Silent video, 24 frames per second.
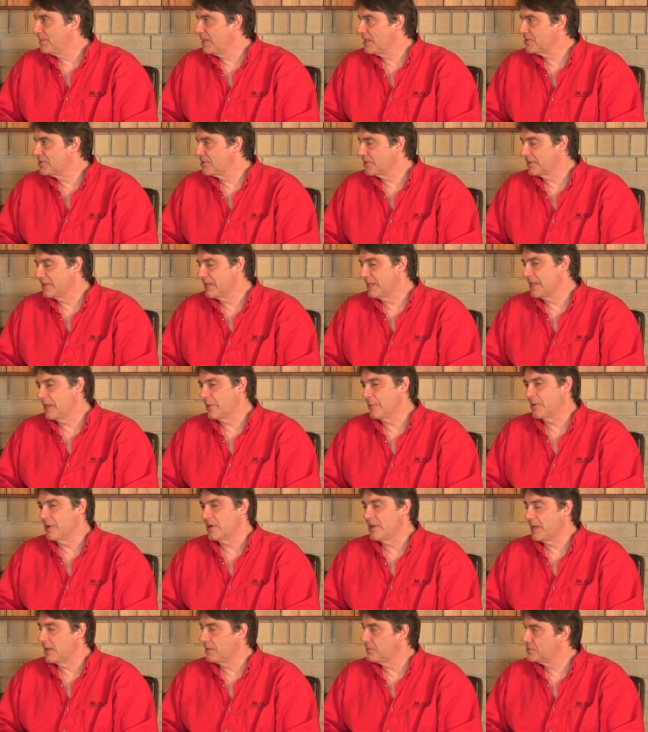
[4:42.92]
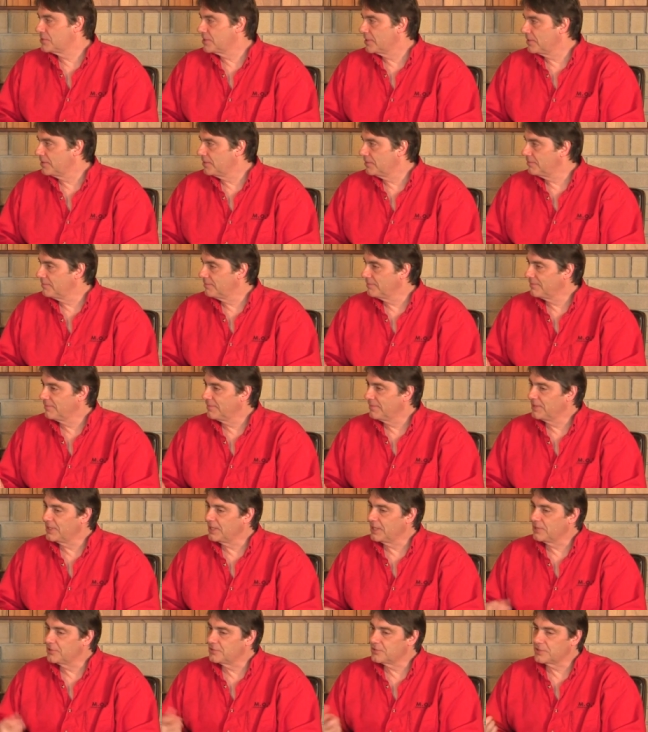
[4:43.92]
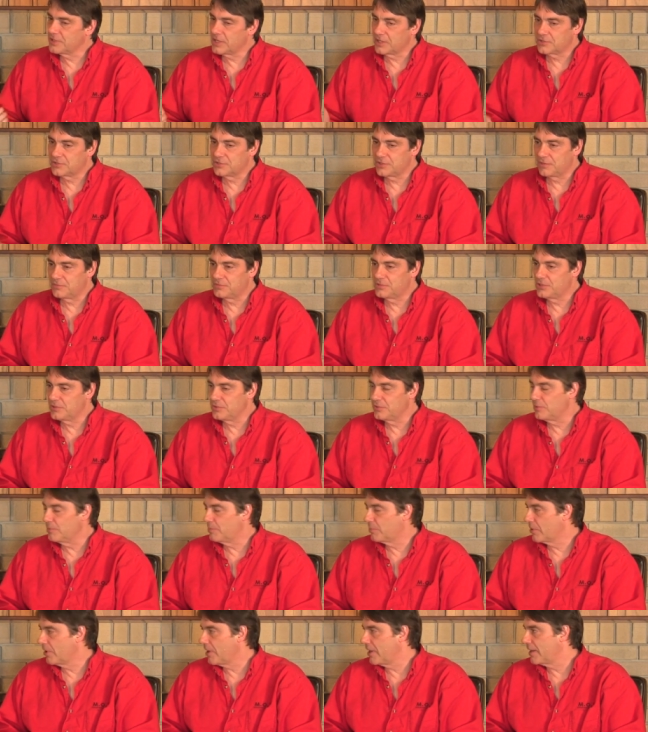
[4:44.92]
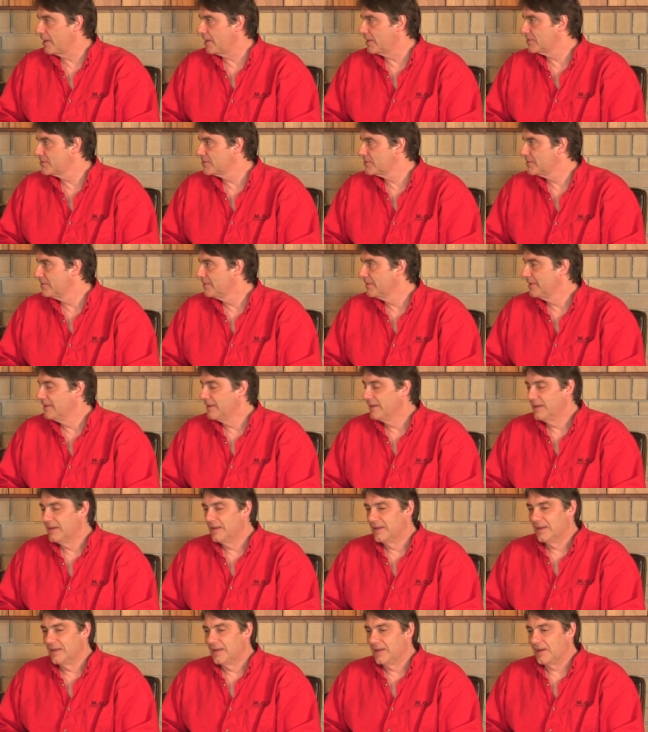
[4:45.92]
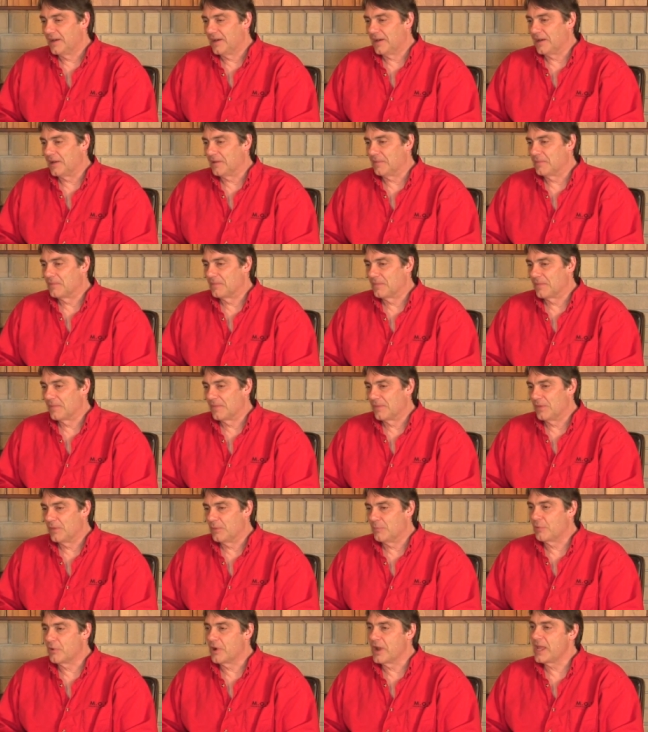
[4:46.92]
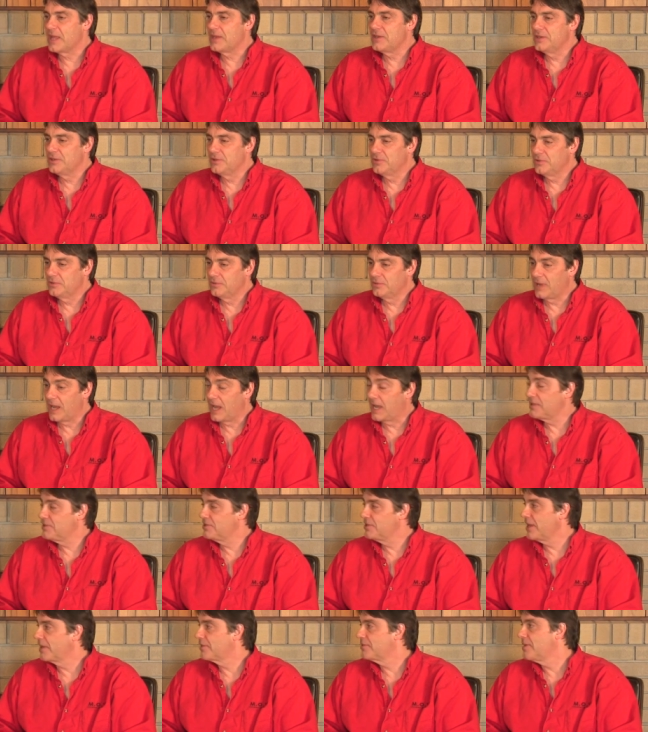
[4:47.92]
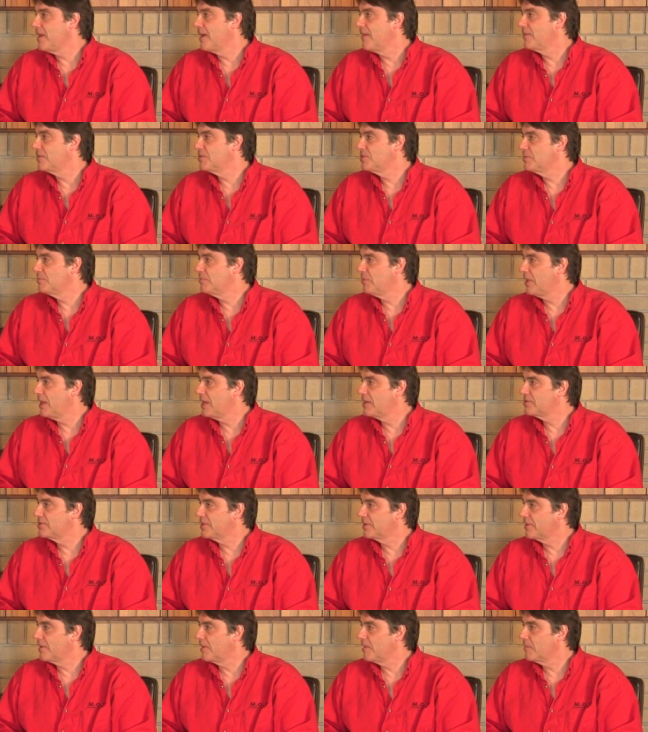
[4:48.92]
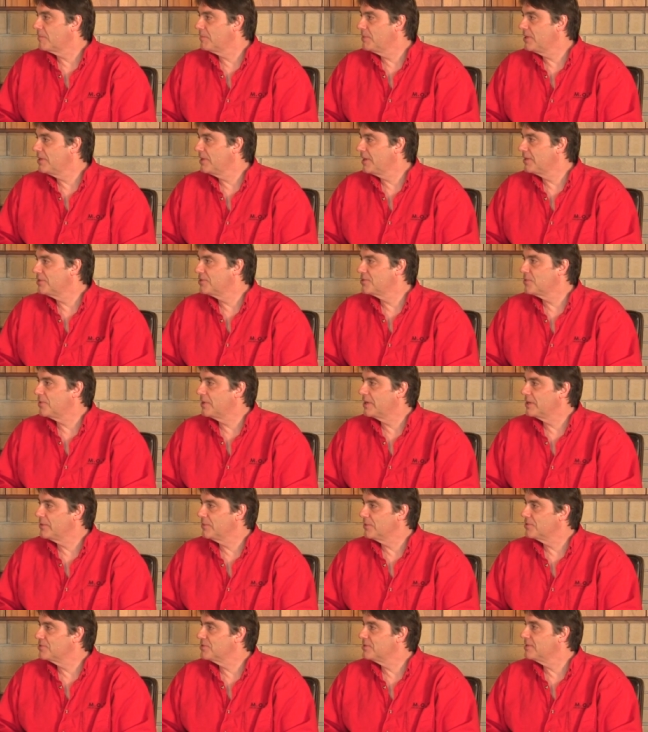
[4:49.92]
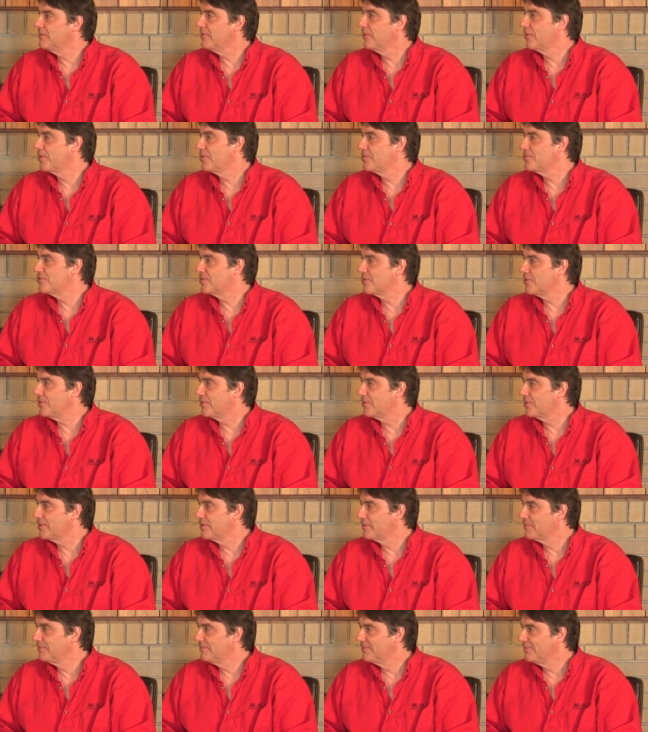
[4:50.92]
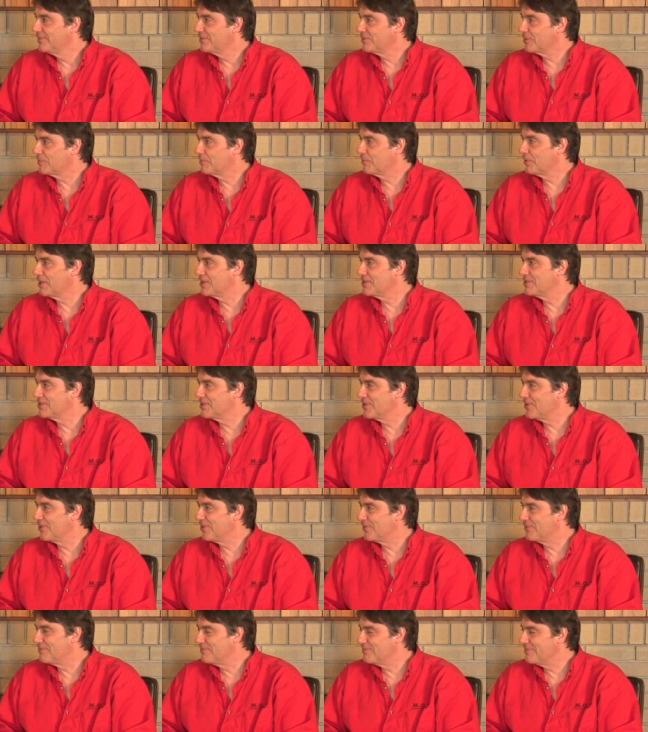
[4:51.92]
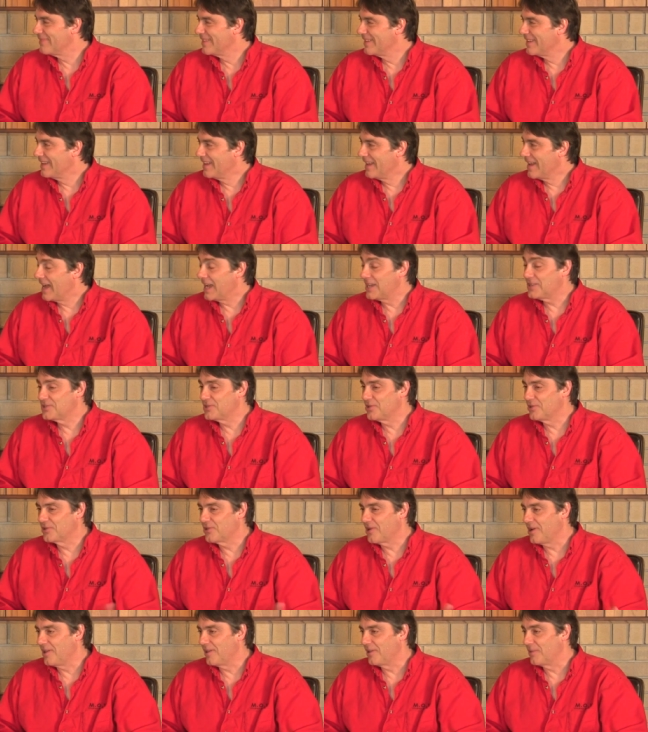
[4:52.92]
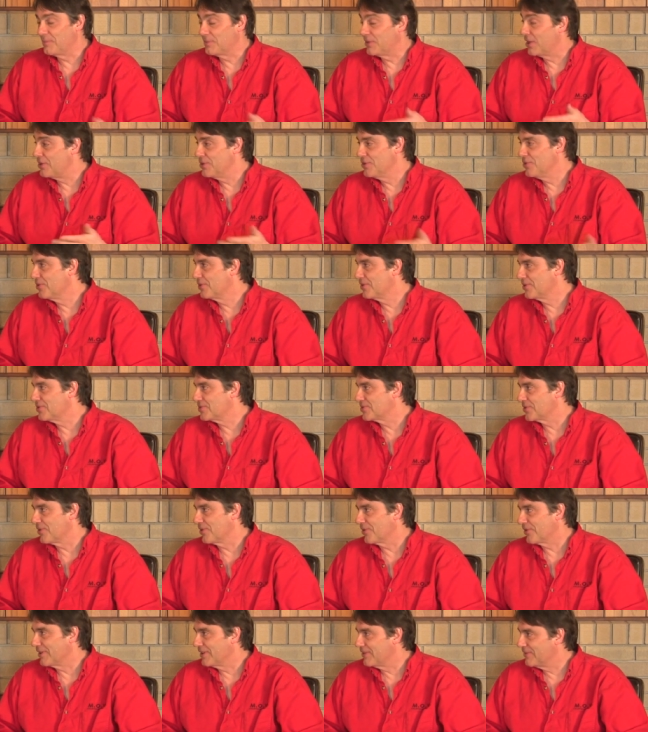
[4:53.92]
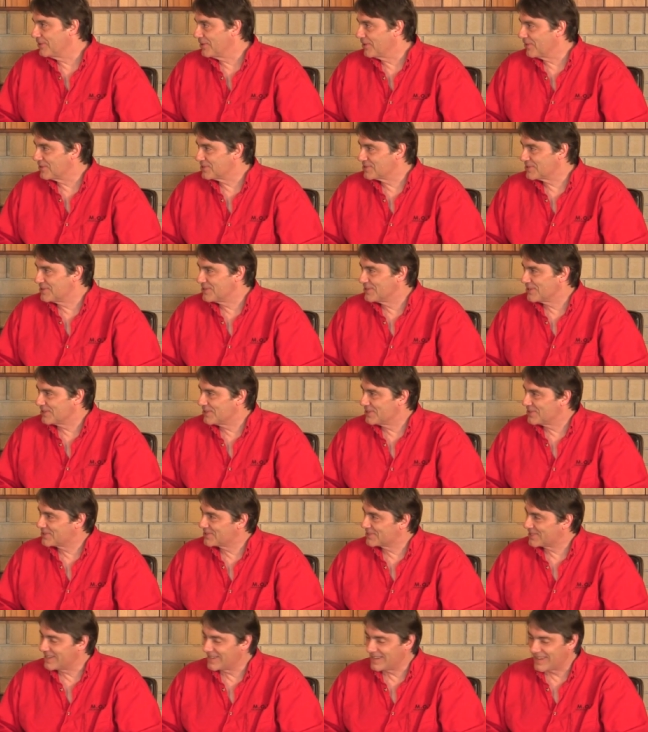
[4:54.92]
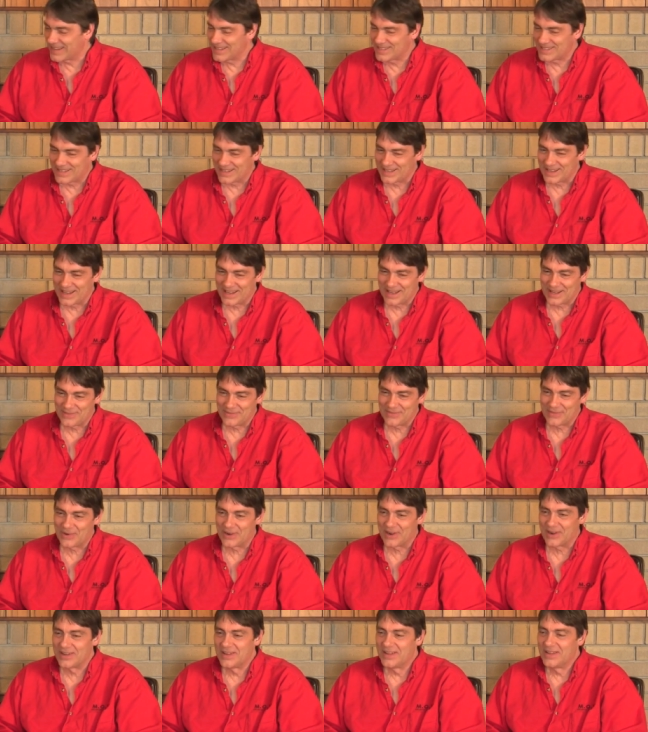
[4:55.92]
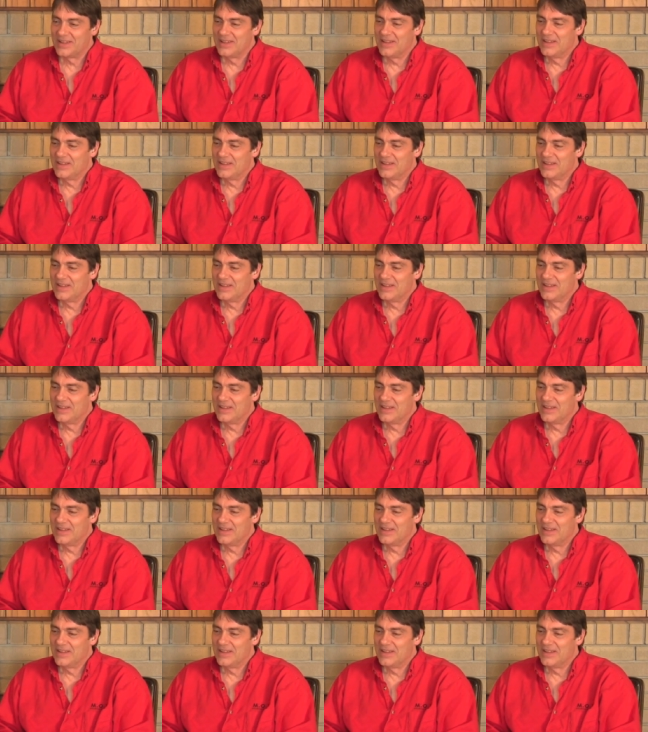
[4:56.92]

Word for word: Basically, they were announcing the introduction of 2 new products. The brand new high-technology plastic RP920 receiver controller to replace the old, I still call it the new controller, even though it was introduced in 1984.